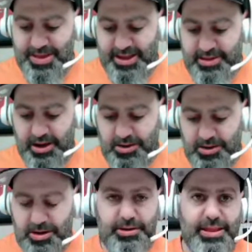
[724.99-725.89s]
that
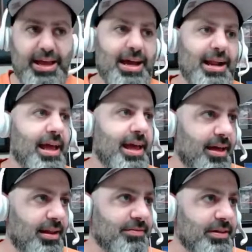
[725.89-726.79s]
they got a
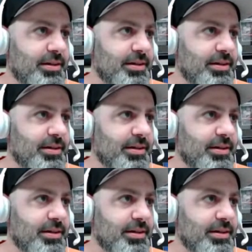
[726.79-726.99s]
hell of a